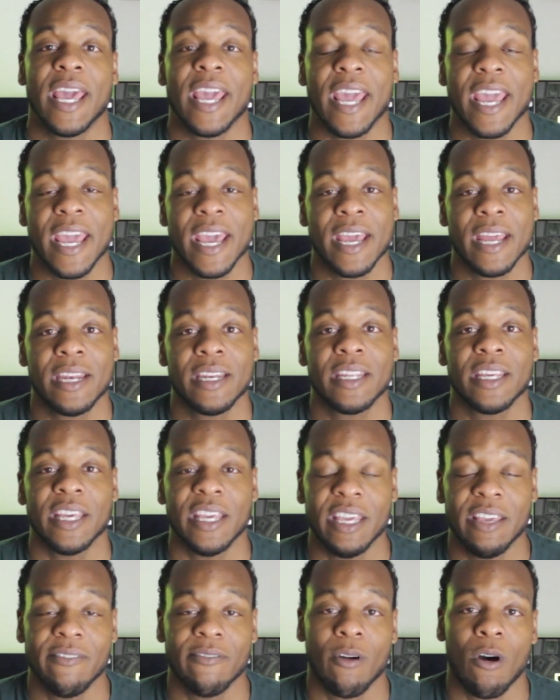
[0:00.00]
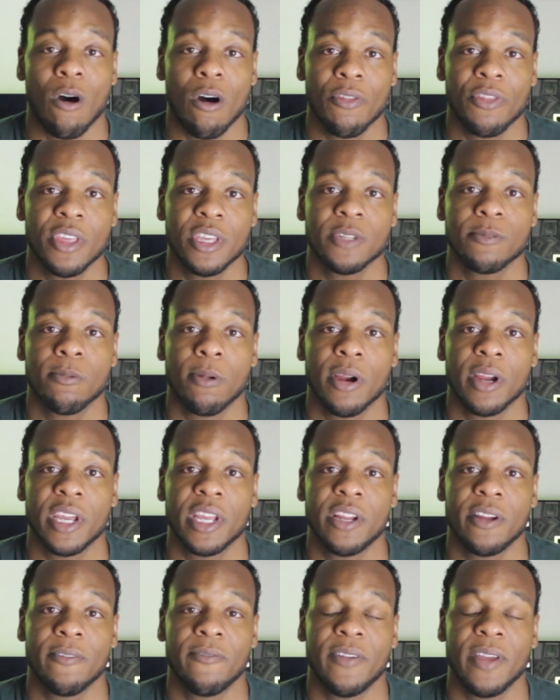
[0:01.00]
And if all things work
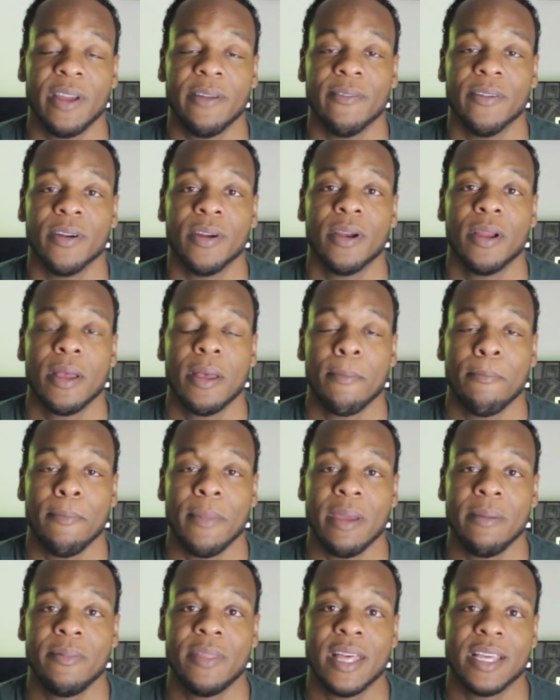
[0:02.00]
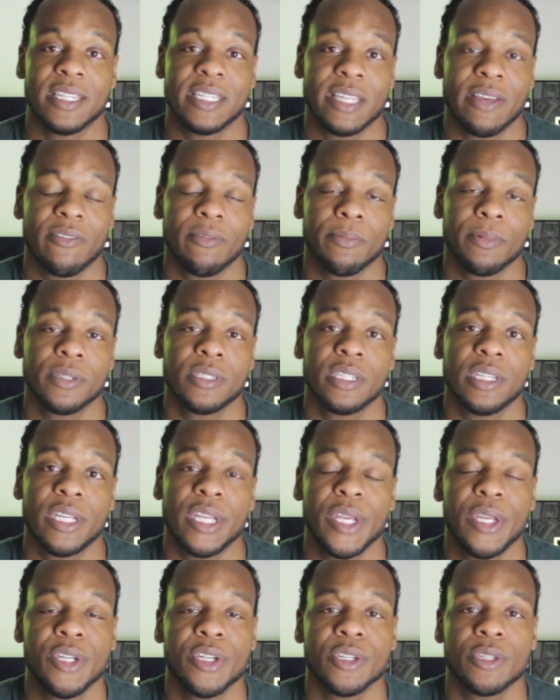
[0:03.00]
in your favor, maybe that 7%
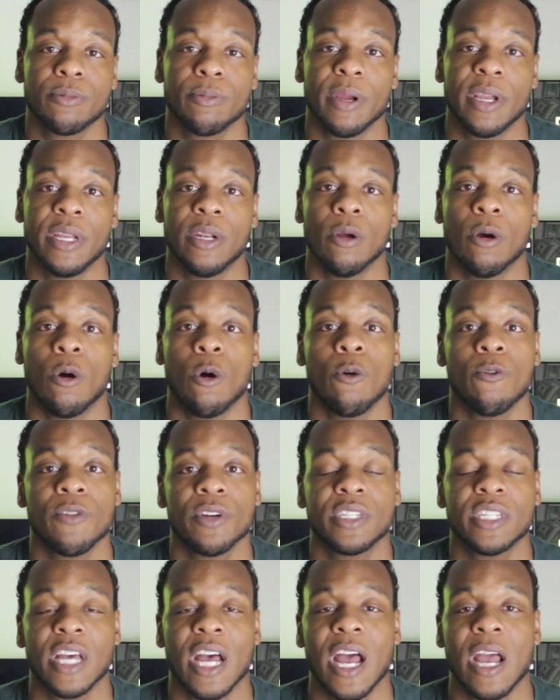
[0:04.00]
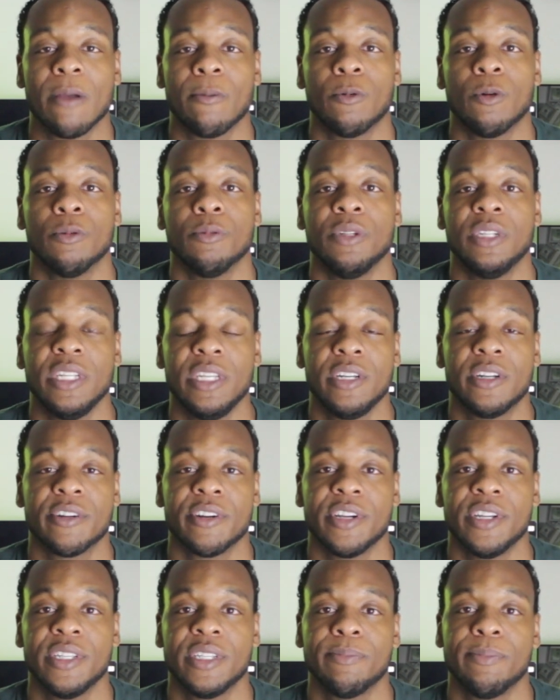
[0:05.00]
interest rate over time will
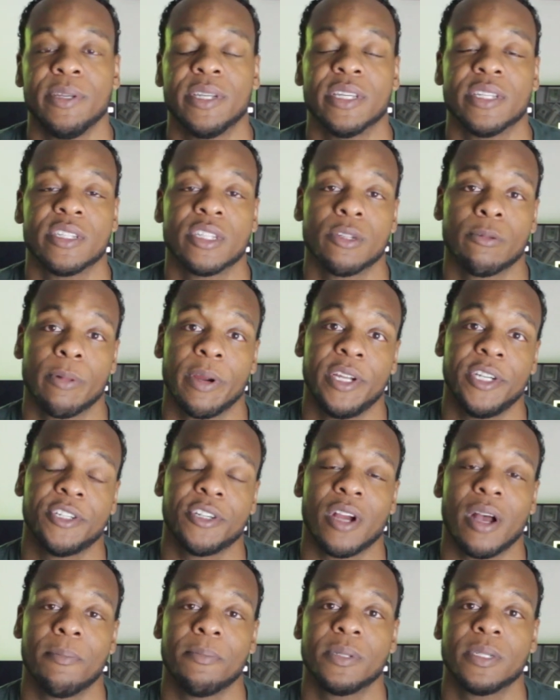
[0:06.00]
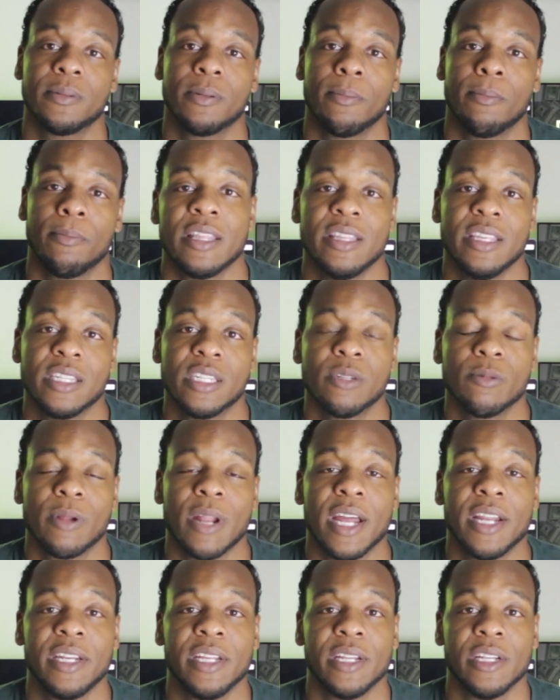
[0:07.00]
decrease because of the rate drops. This is
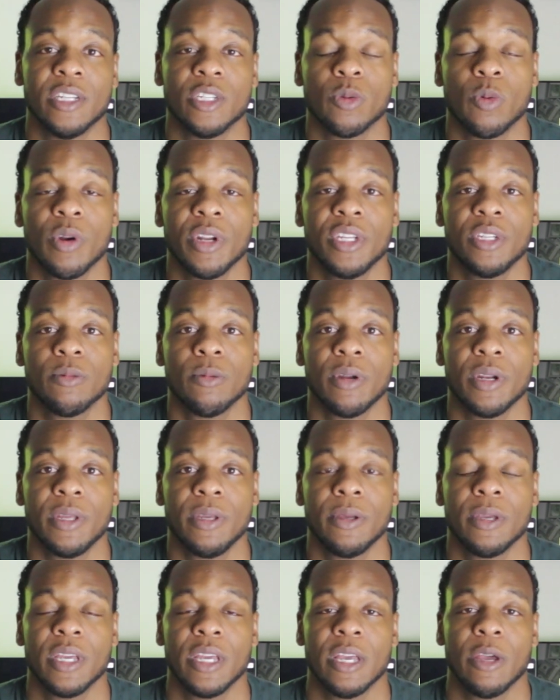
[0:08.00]
what I did in 2020.